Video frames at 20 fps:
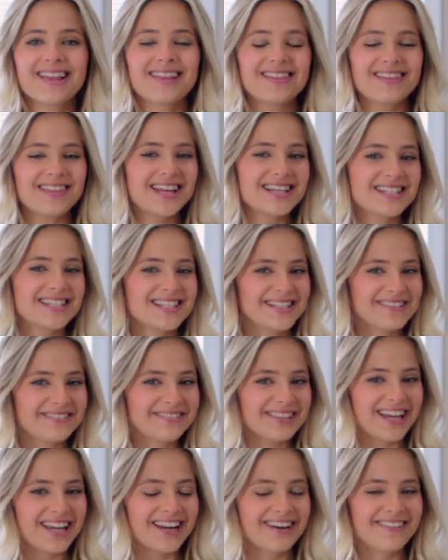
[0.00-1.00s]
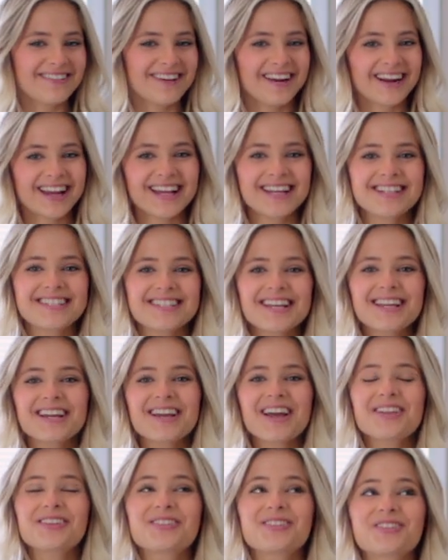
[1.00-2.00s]
this isn't really gonna work. It's like
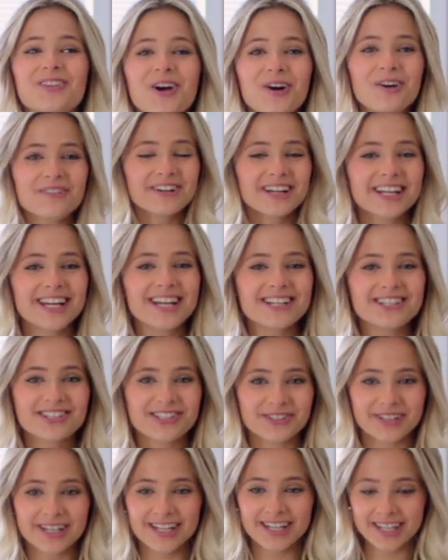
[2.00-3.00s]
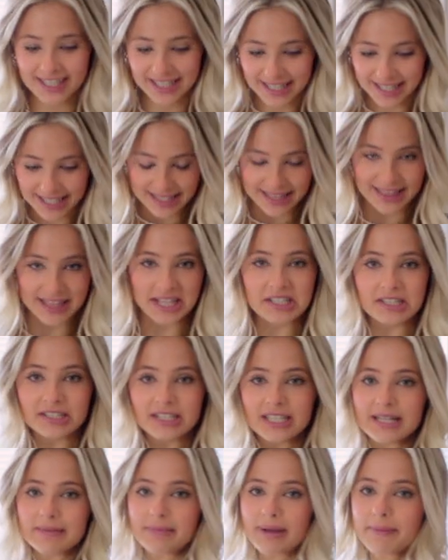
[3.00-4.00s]
so freaking short, like
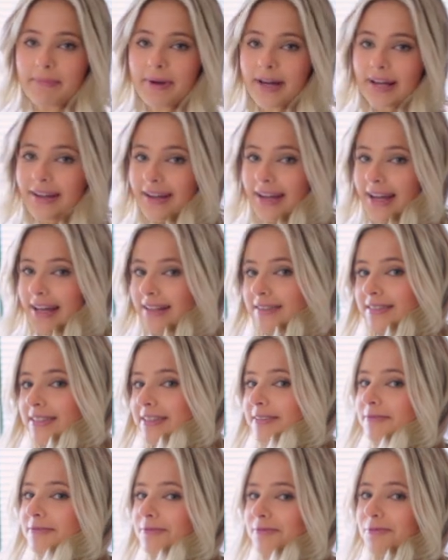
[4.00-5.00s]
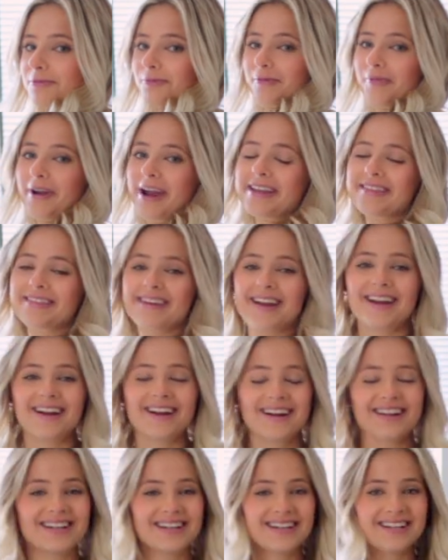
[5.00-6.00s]
literally my butt ends like right
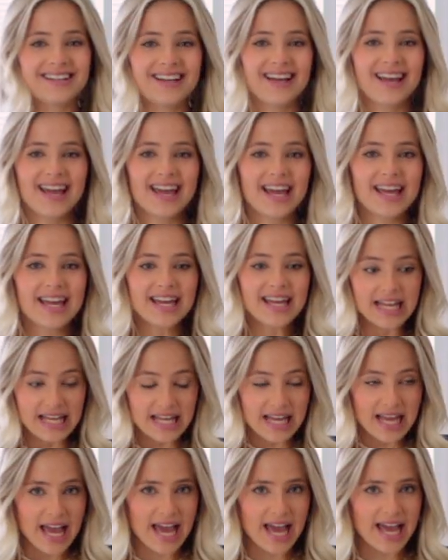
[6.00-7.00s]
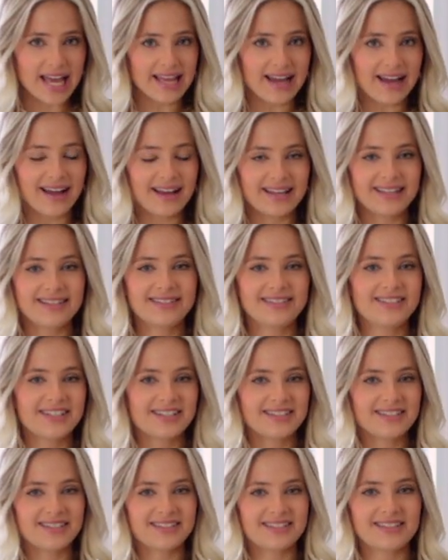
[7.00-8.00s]
there and yeah, it's
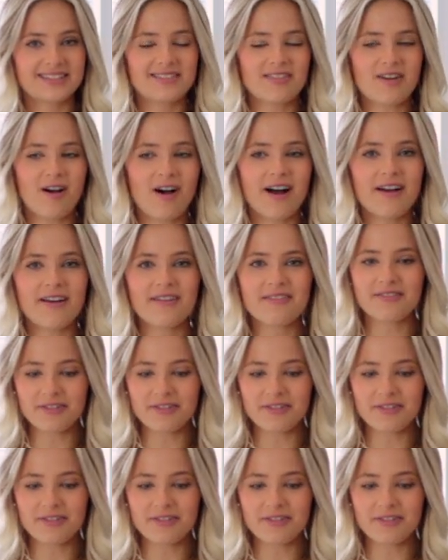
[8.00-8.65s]
just not